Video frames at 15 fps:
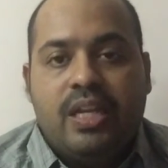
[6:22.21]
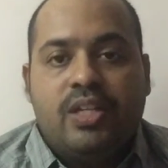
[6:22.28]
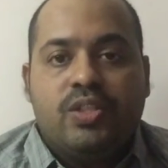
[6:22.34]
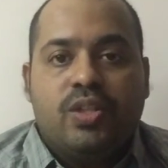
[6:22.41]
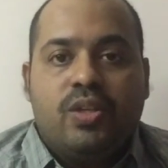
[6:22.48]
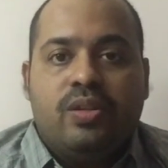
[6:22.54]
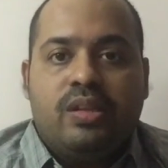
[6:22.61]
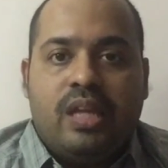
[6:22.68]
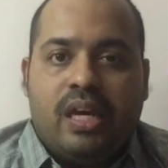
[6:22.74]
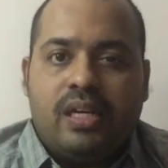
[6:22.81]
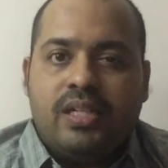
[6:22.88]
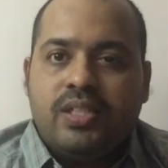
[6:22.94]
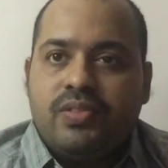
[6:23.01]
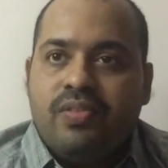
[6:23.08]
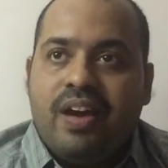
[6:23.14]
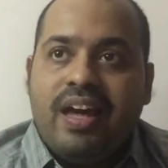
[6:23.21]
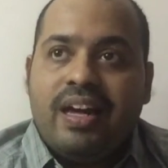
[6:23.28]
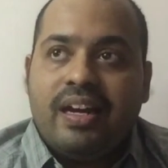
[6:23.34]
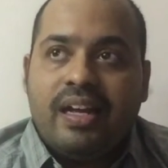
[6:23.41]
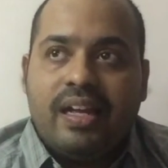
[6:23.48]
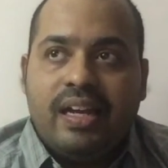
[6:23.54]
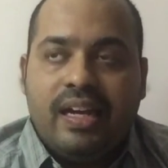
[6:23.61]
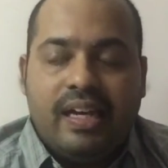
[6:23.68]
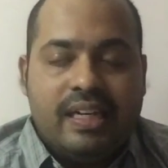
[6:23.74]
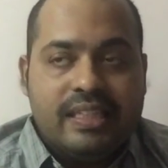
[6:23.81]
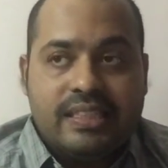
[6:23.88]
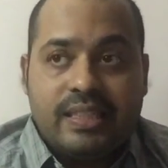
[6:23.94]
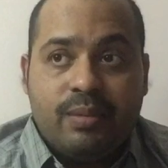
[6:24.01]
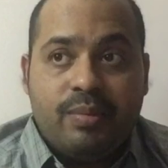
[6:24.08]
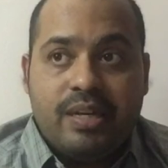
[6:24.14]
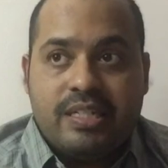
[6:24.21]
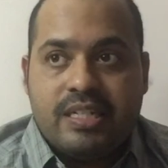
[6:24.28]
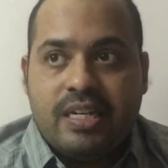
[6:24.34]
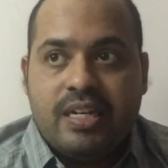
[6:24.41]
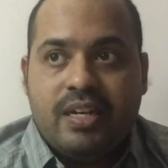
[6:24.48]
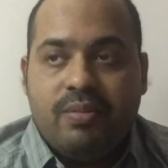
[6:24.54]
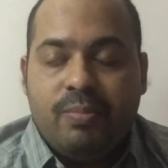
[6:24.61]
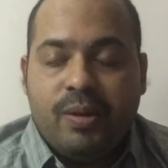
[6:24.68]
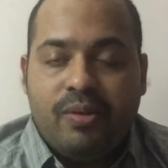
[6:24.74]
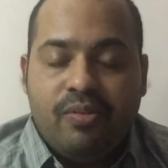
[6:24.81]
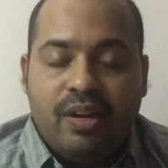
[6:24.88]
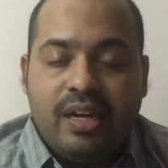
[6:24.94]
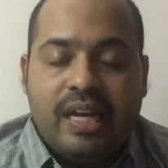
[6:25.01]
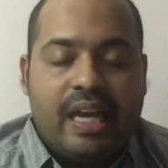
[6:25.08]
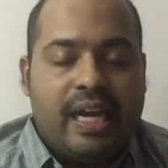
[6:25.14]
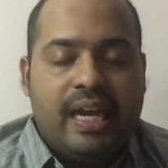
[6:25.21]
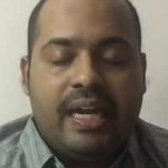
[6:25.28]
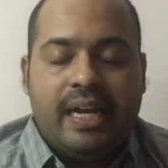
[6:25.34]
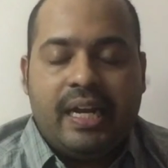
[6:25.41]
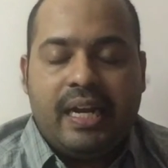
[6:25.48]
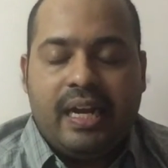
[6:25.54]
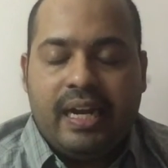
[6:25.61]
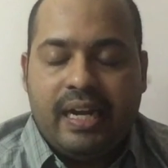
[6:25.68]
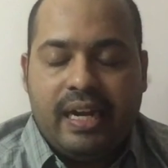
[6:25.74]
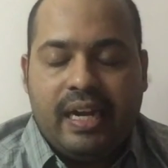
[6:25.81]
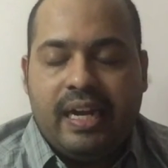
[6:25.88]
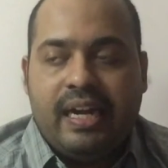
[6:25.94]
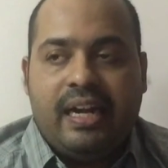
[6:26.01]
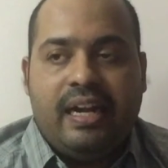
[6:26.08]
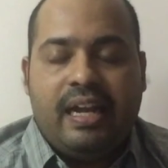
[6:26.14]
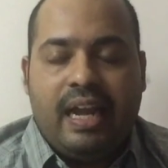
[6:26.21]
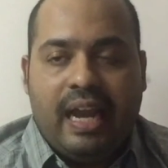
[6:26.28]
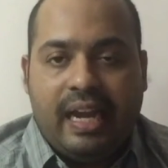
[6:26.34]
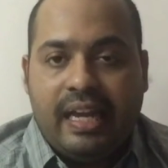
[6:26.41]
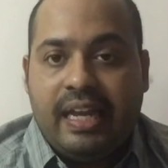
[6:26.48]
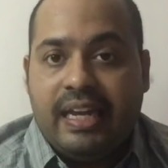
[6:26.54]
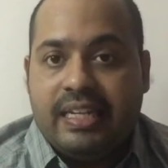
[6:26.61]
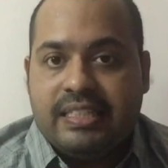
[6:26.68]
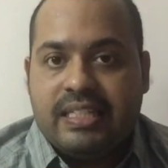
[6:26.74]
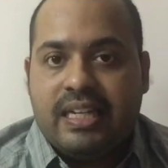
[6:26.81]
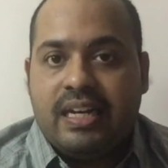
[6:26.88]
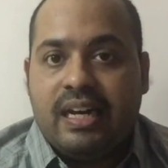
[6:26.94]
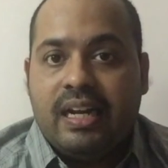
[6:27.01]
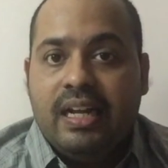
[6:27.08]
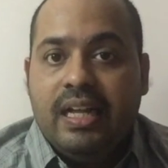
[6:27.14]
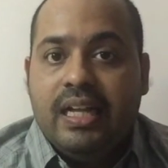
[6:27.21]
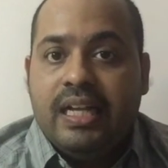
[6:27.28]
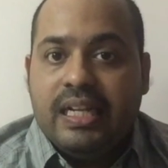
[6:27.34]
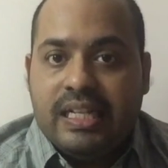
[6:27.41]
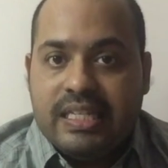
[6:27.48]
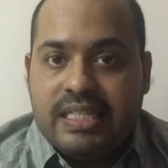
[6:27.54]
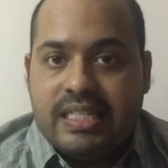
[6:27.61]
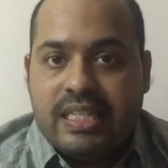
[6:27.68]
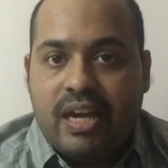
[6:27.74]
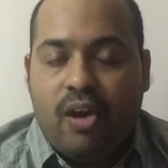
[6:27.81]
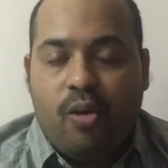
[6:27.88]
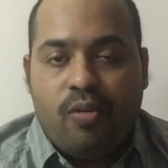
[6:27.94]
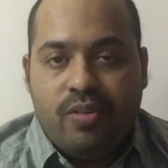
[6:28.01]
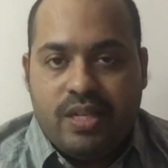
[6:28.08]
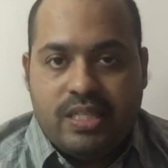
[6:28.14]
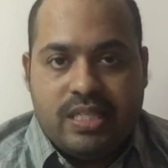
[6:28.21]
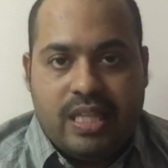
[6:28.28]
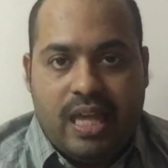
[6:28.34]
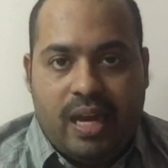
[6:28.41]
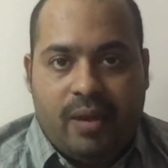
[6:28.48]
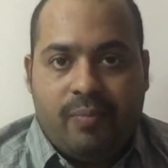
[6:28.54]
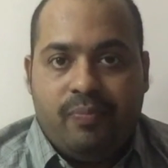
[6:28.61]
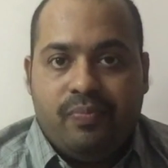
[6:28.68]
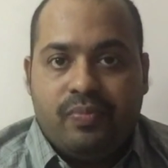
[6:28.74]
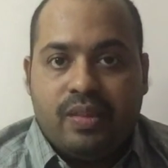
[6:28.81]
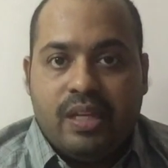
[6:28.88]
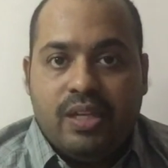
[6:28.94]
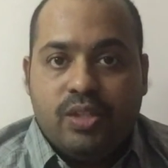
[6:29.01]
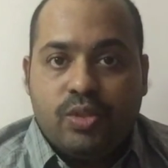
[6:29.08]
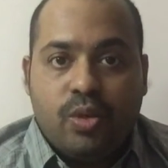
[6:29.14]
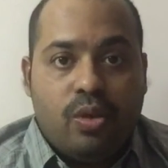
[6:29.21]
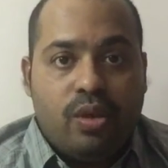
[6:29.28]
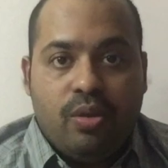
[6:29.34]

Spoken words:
So that is where a discrimination between a hater and an encourager is always there. So